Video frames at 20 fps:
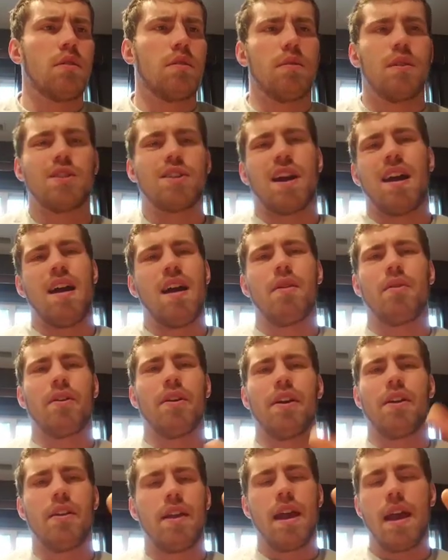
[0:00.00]
I
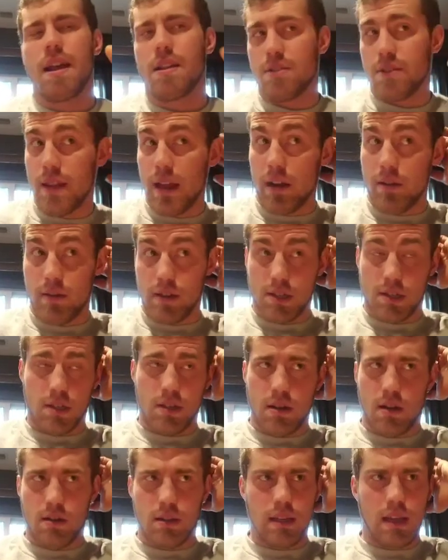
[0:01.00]
really already answered that question,
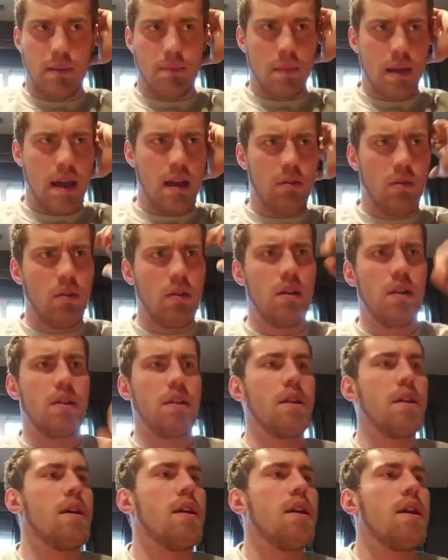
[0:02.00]
so I'll skip that
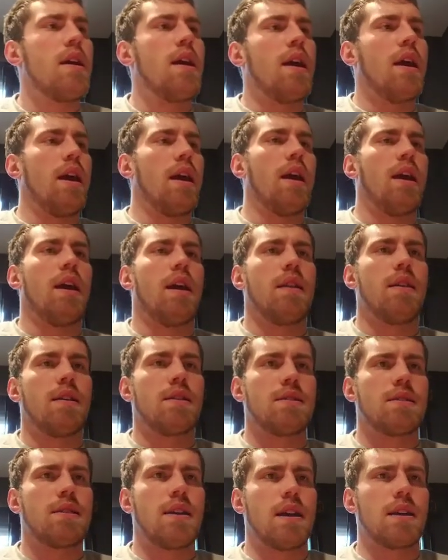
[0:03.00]
one. And
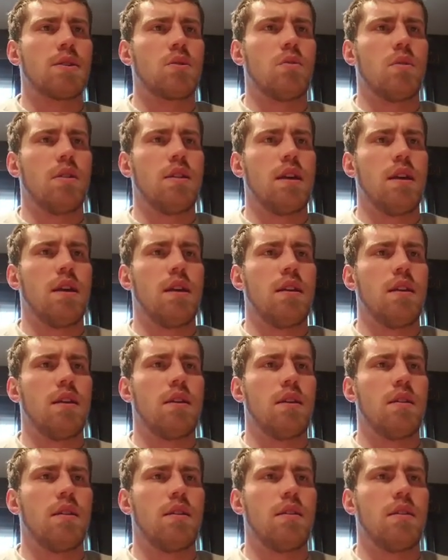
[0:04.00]
this next one
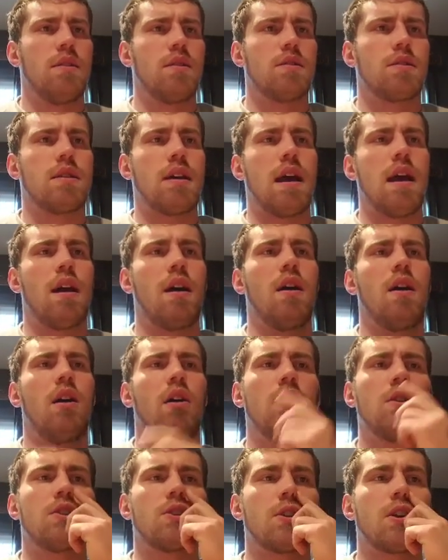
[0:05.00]
is,
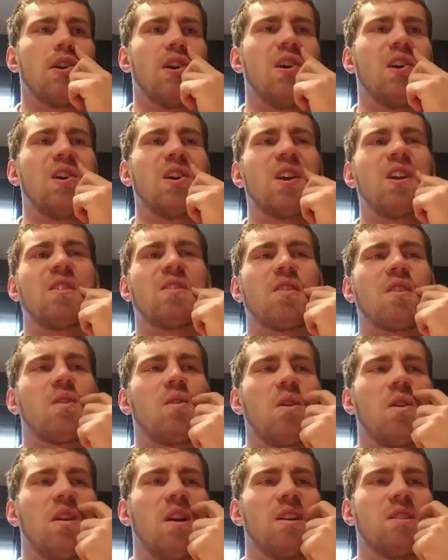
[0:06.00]
how strong is the
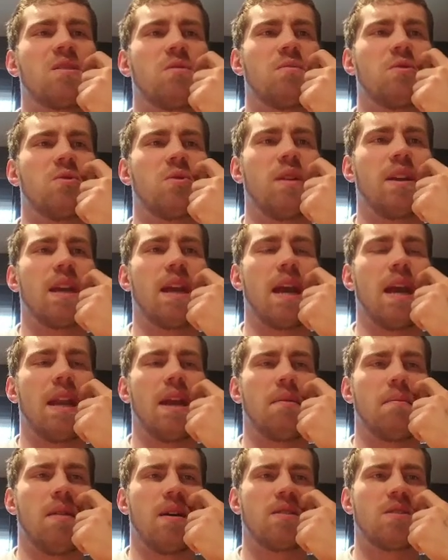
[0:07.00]
correlation between
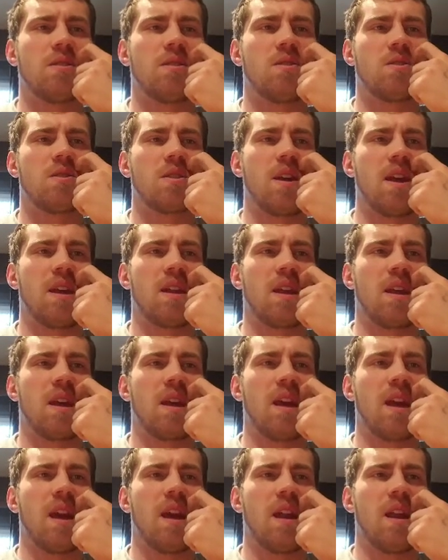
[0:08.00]
gaining muscle strength and
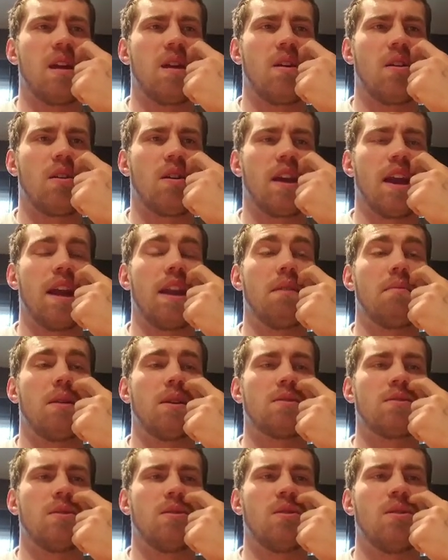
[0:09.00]
gaining
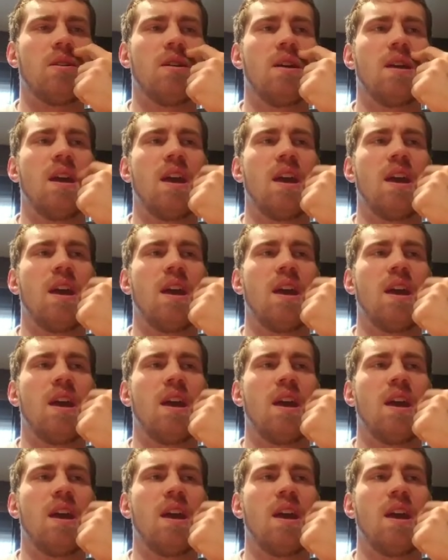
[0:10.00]
muscle